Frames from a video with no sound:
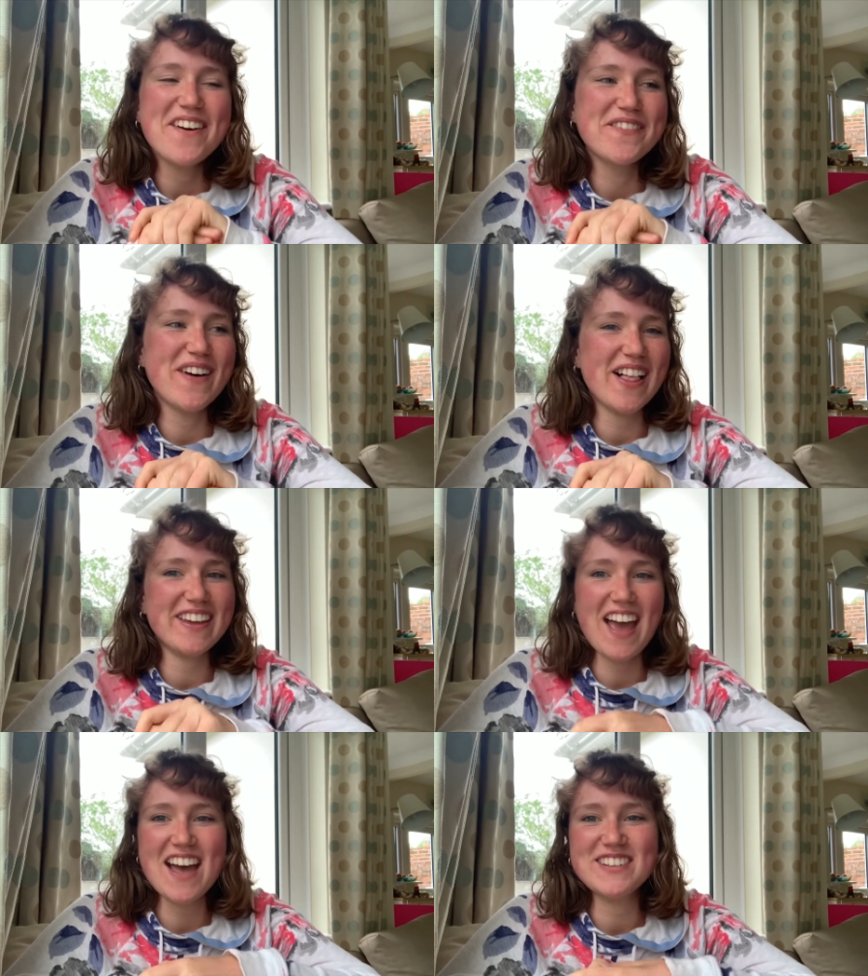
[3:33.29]
well,
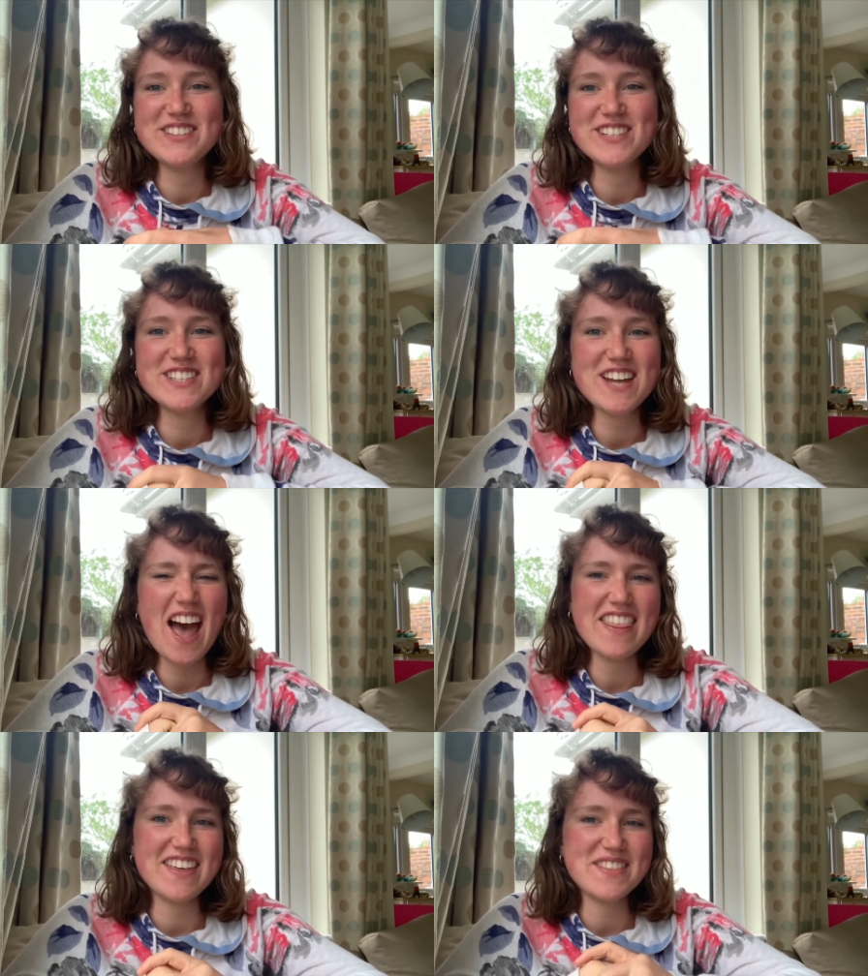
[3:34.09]
yeah, it's just
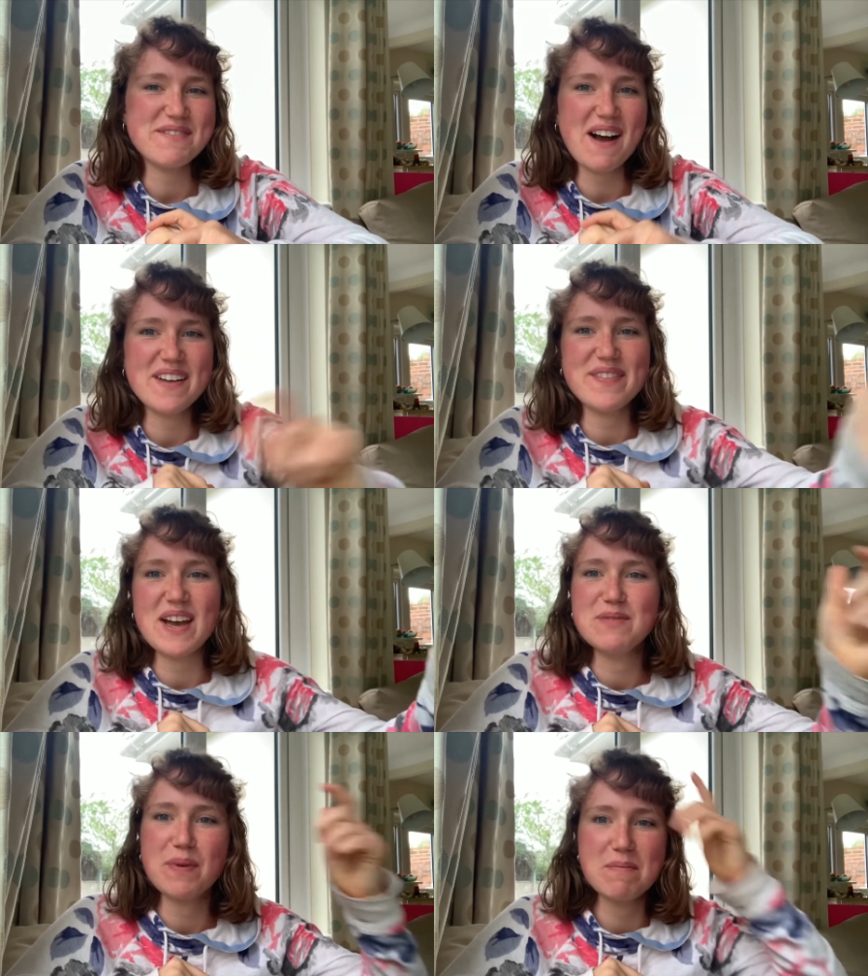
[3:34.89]
I think the Wi-Fi
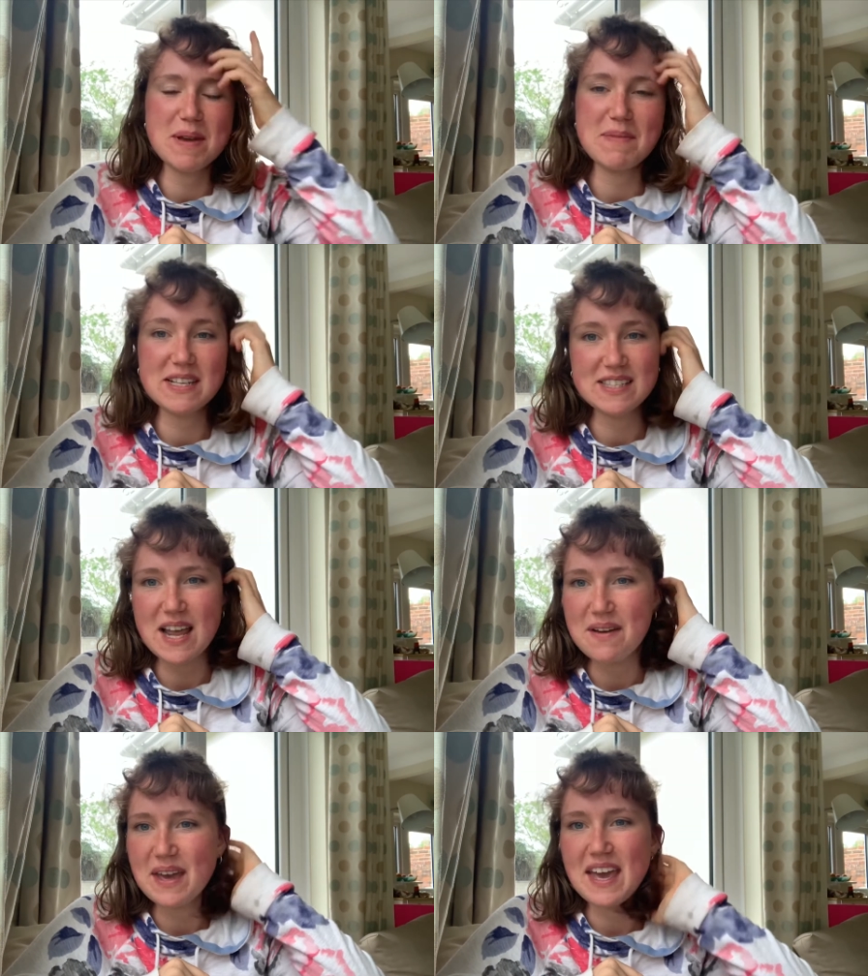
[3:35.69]
is probably a bit
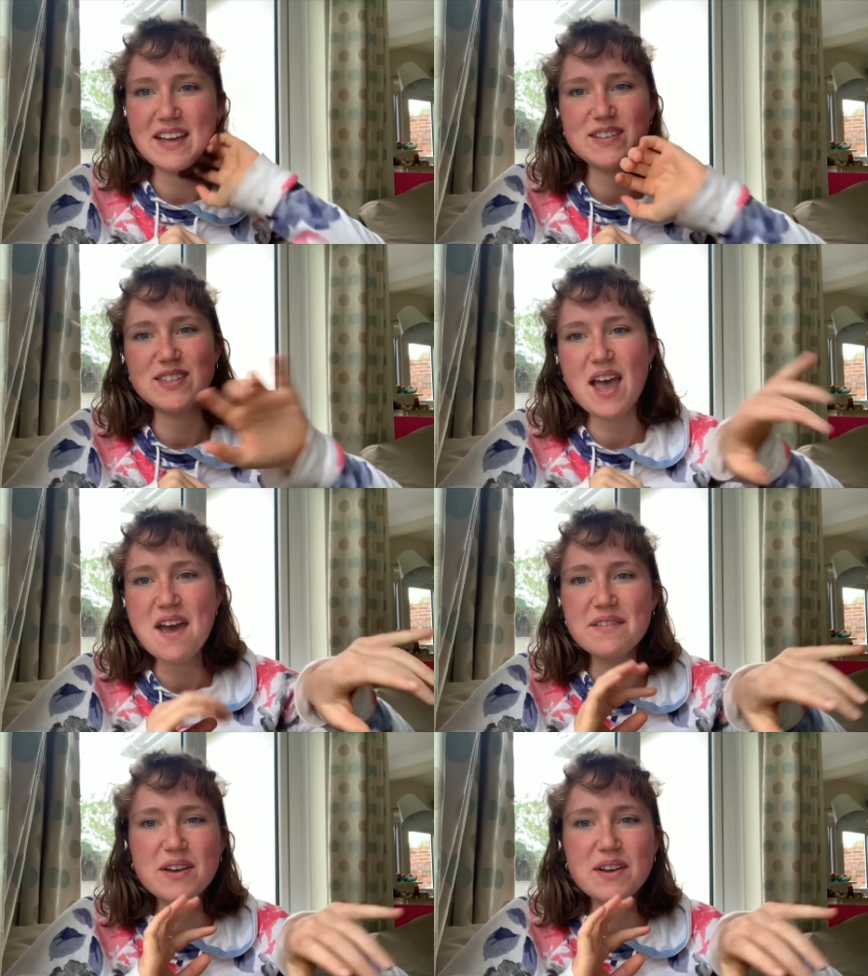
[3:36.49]
slow here, so